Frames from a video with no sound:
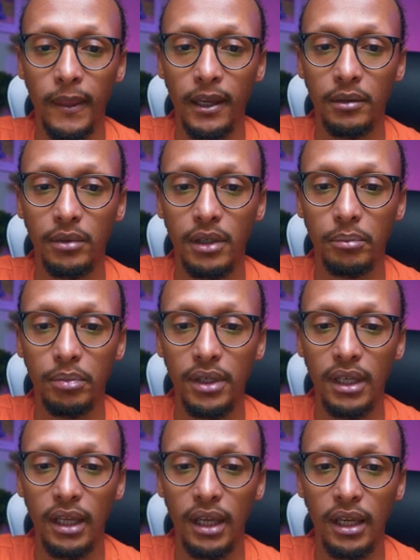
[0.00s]
and I'm going to bring
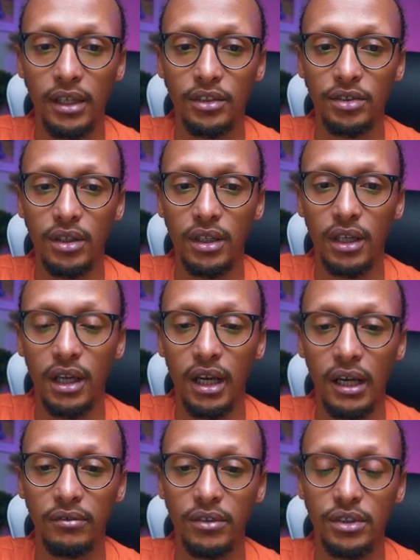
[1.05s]
it here so that it
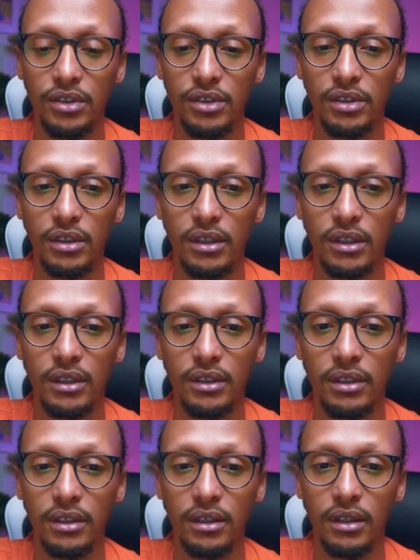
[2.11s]
covers
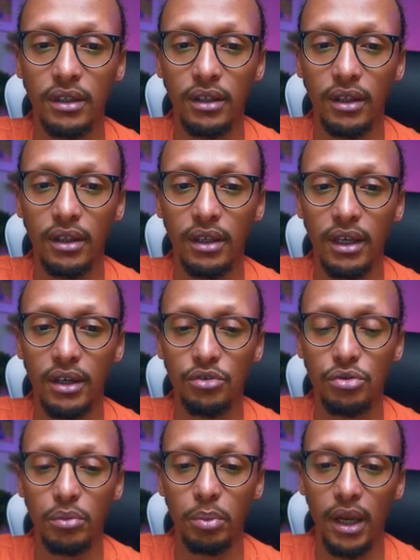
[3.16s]
the
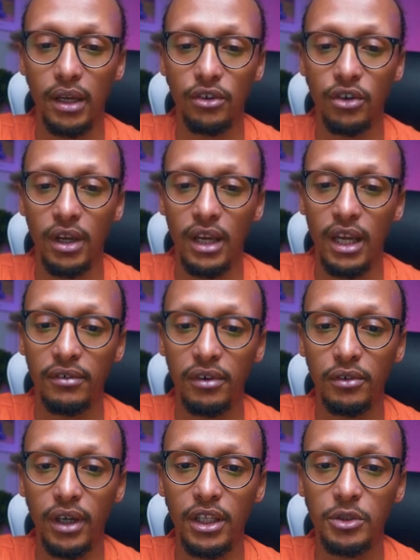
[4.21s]
actual page. If I've
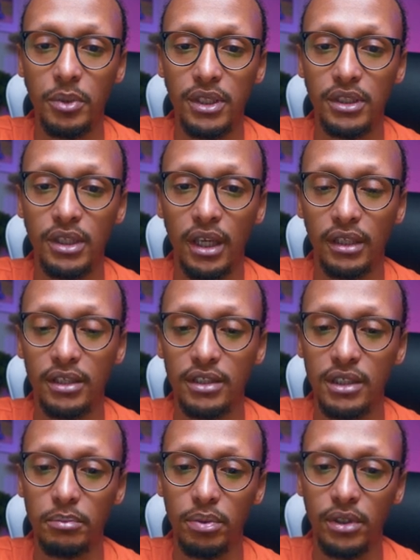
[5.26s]
got any spaces like this,
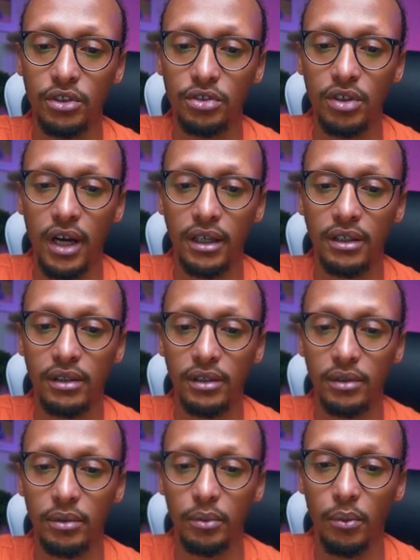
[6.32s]
simply drag
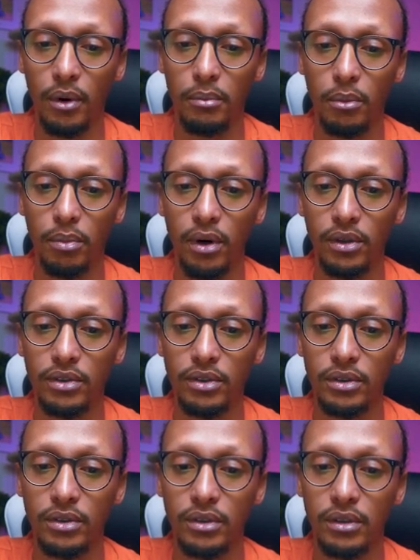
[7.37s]
one more box
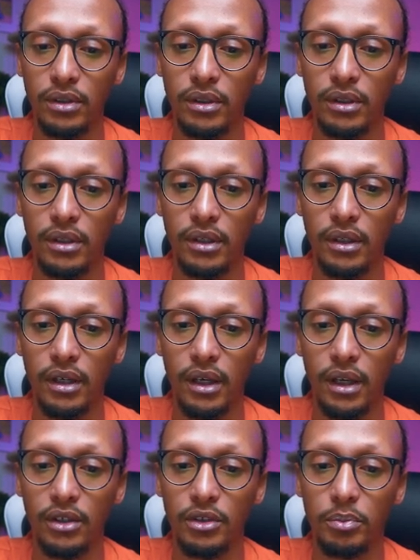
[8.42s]

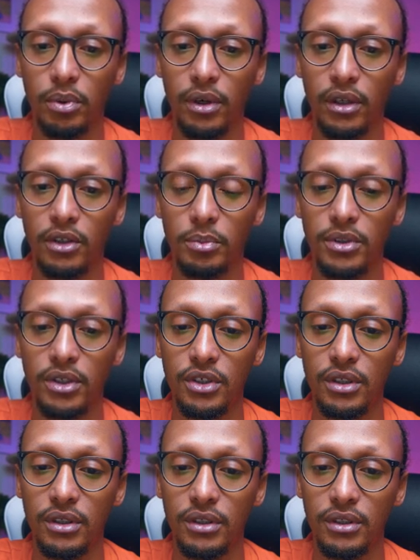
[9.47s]
and just put it into
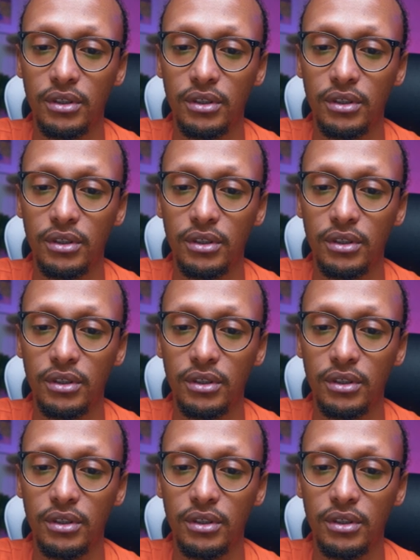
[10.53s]
position